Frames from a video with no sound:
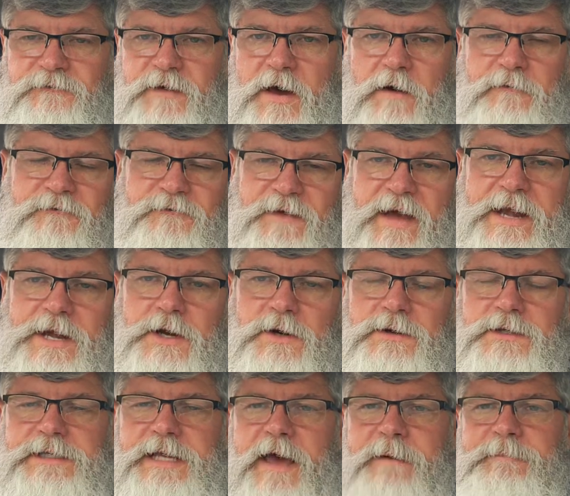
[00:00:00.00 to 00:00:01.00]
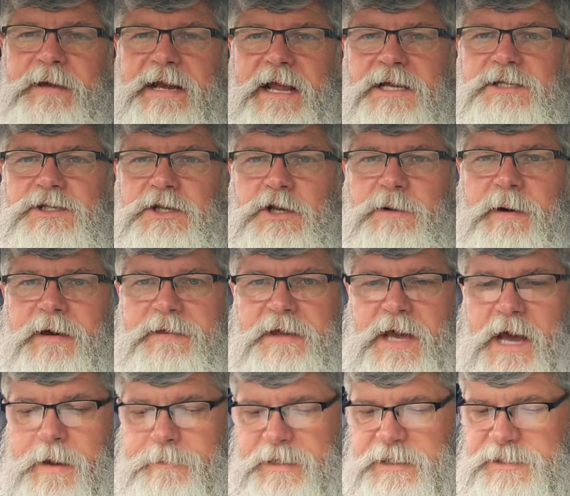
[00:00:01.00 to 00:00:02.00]
offenders have been executed by the
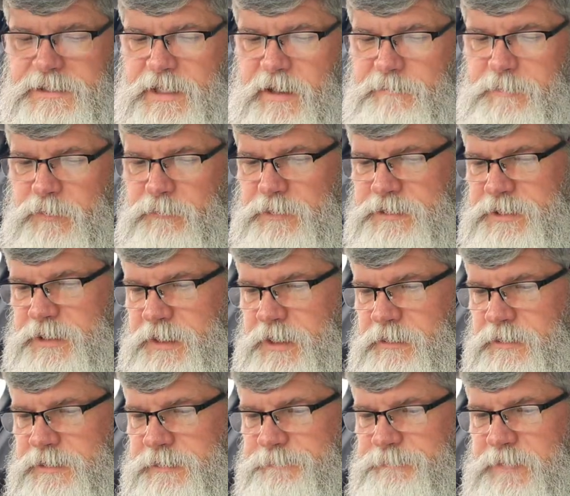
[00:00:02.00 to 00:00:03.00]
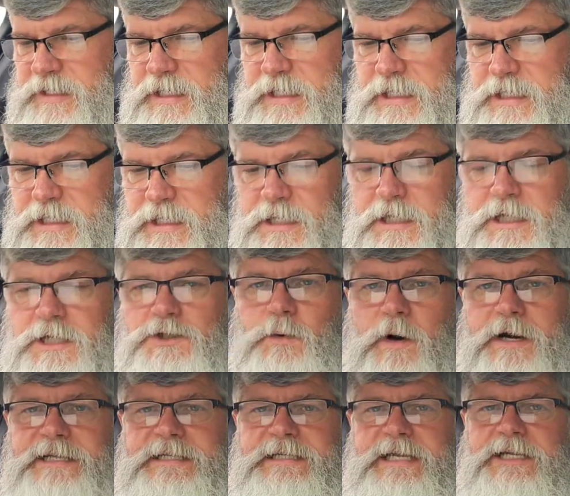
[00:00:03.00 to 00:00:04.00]
communist government in recent years.
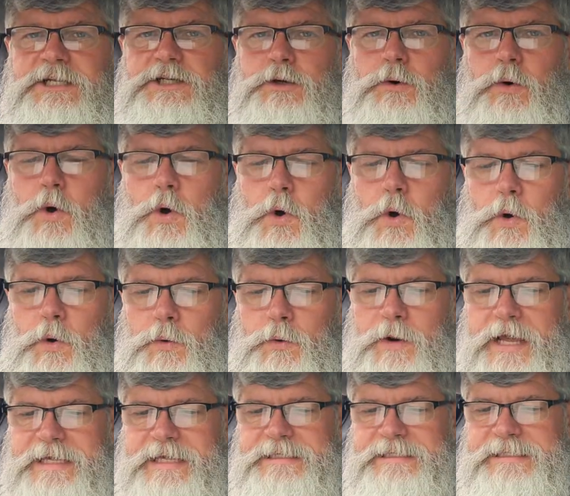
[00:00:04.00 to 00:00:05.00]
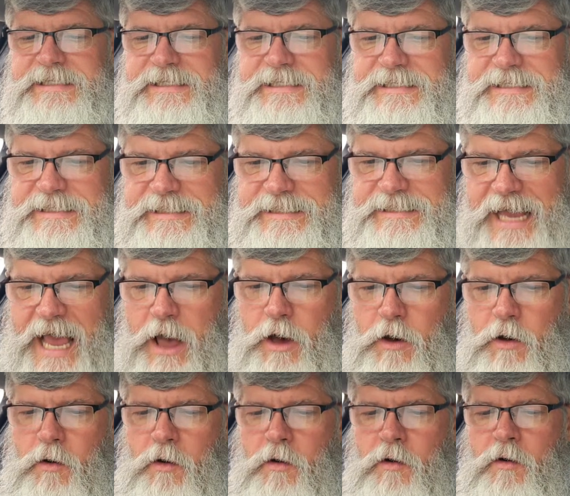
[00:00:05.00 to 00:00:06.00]
26-year-old
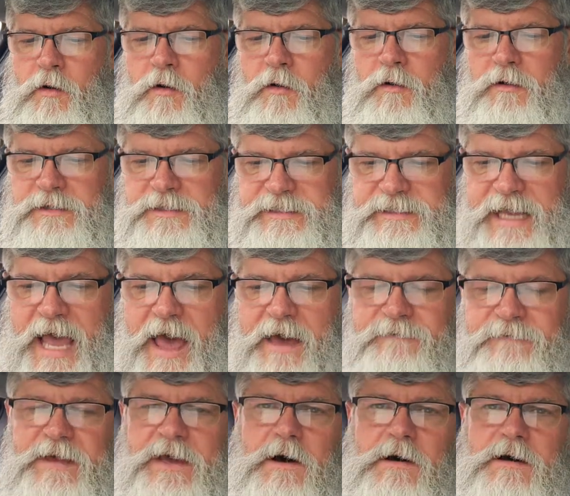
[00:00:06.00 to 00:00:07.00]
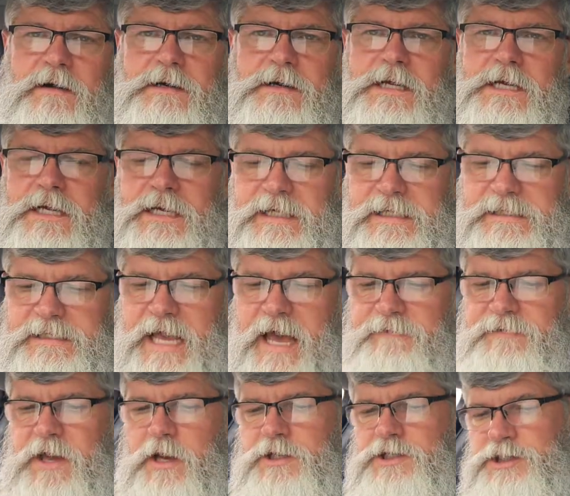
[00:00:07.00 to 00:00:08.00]

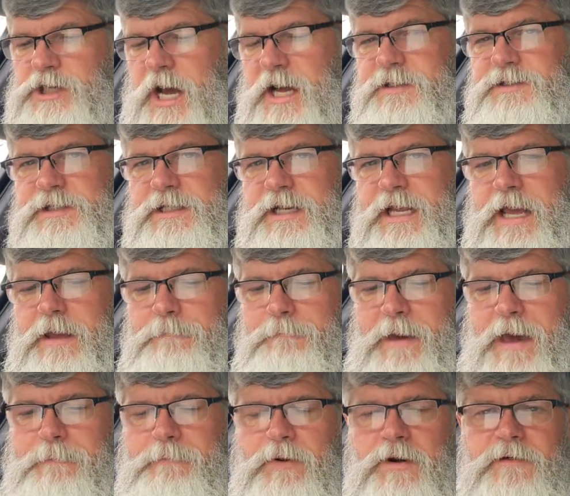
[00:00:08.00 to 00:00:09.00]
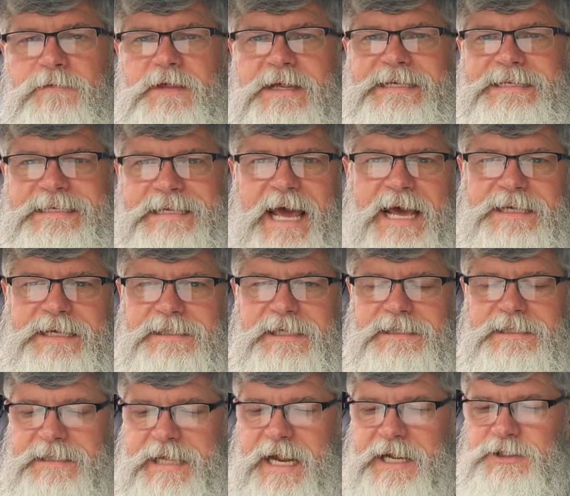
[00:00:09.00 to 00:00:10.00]
Savion Johnson, a member of the
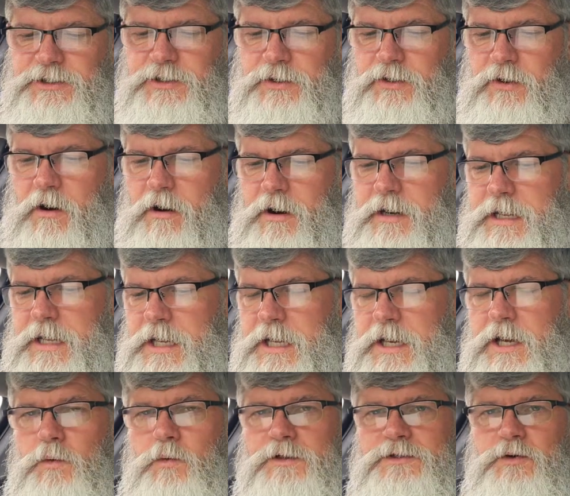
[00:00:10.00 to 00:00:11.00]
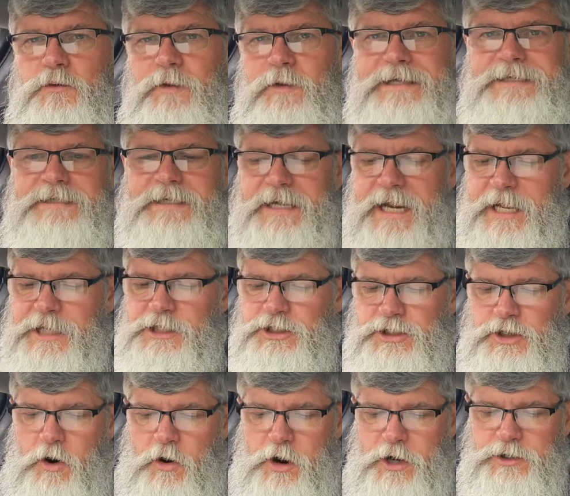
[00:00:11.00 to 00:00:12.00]
Texas National Guard, was arrested and
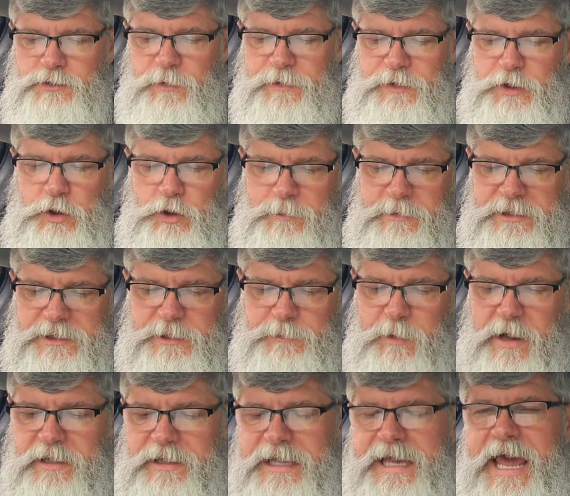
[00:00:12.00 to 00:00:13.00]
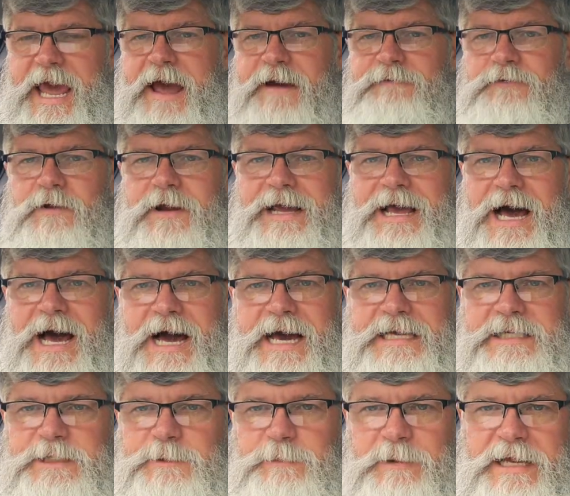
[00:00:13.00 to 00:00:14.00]
charged with human smuggling after a
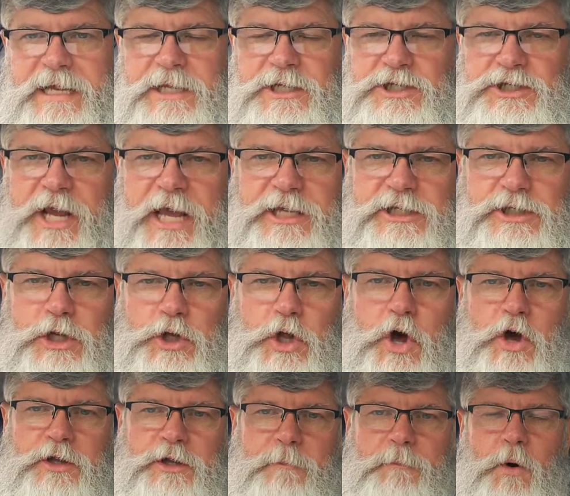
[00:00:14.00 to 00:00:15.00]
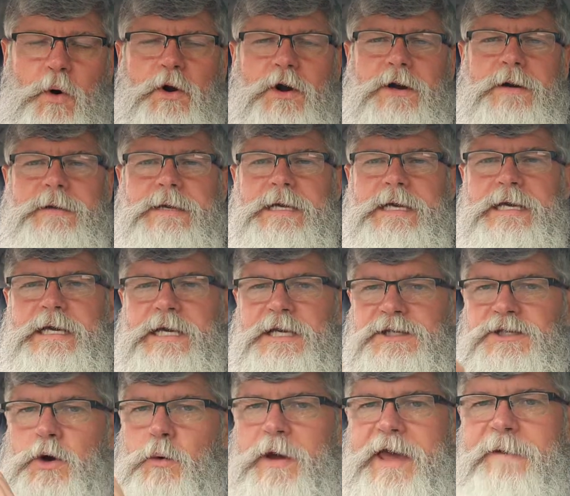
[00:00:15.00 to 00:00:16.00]
high-speed chase along the border.
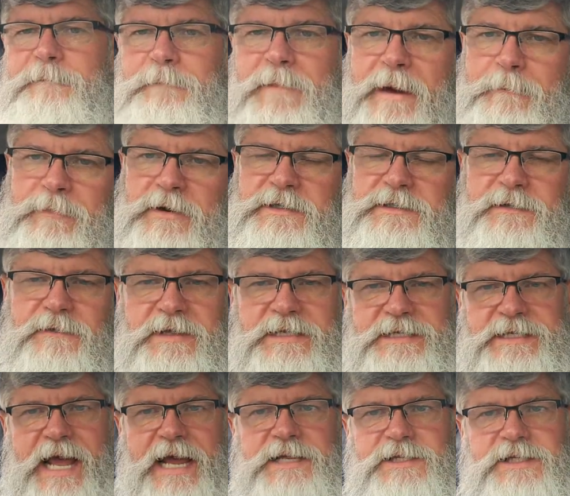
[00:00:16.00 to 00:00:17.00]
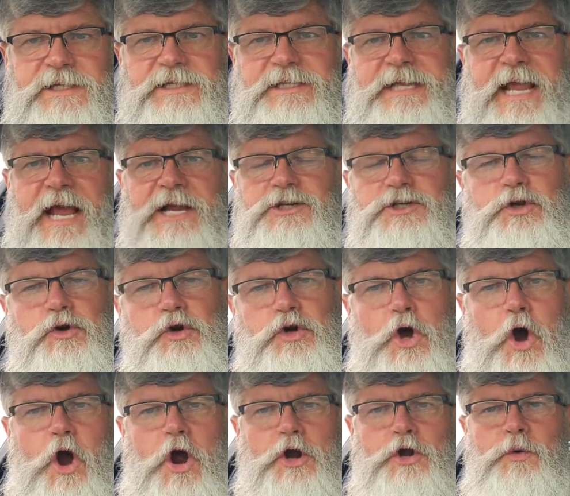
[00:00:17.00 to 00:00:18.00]
So we have members of the Texas National
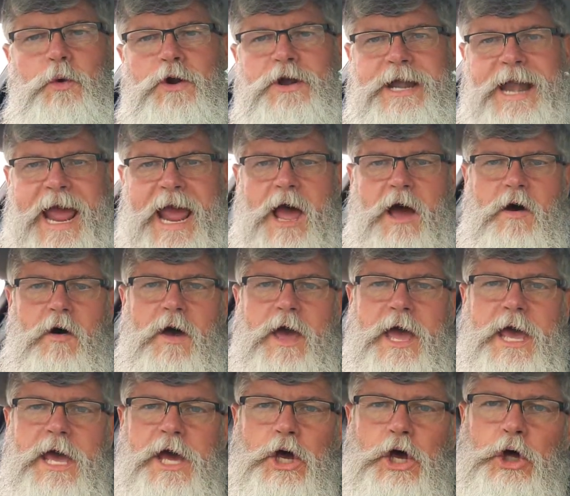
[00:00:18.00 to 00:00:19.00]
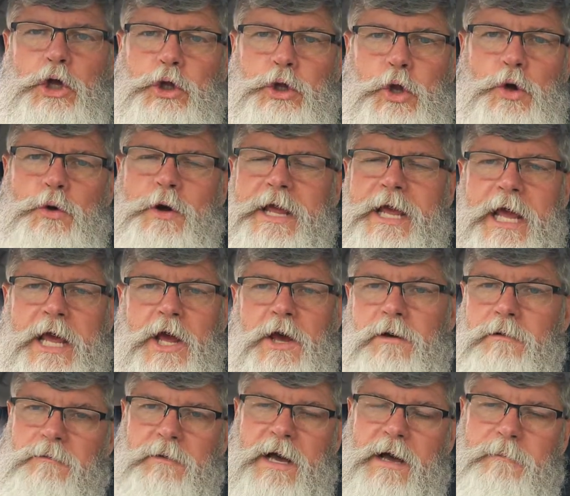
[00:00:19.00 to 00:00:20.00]
Guard who are now colluding,
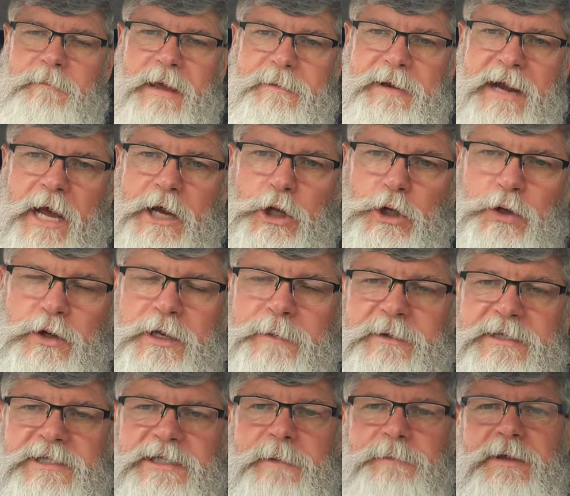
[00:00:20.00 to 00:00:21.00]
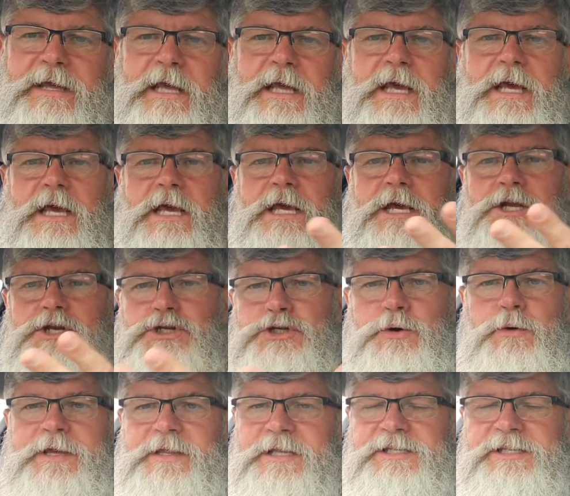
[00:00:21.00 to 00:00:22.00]
well, maybe not colluding, but simply
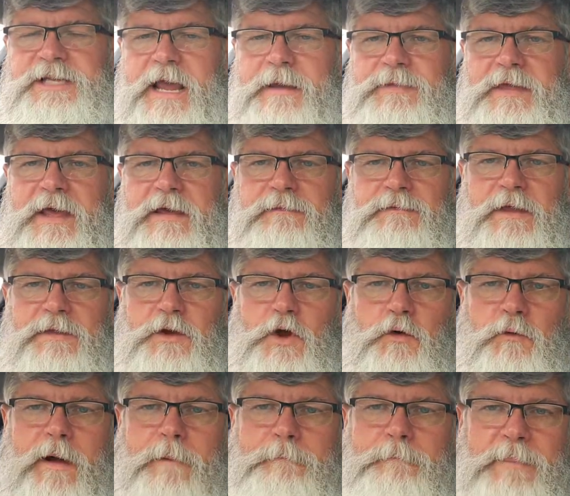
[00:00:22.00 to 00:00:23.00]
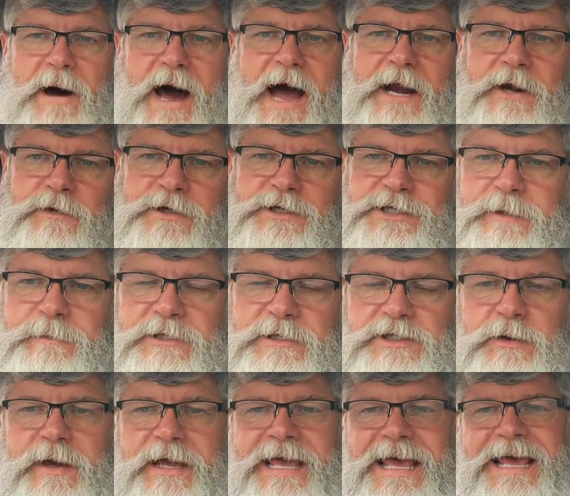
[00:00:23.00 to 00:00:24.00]
doing the same thing that the corrupt Biden regime is
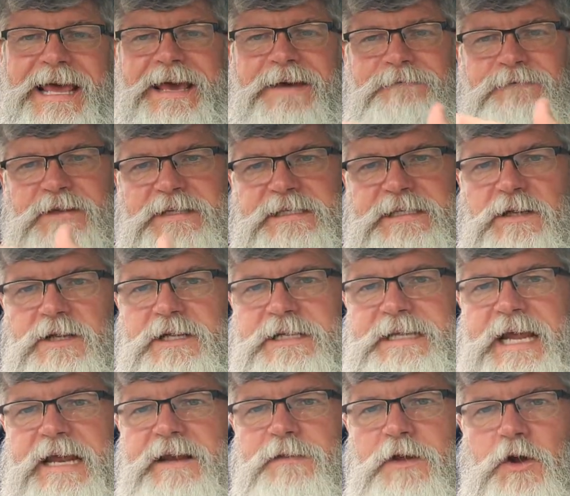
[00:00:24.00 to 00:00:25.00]
doing, facilitating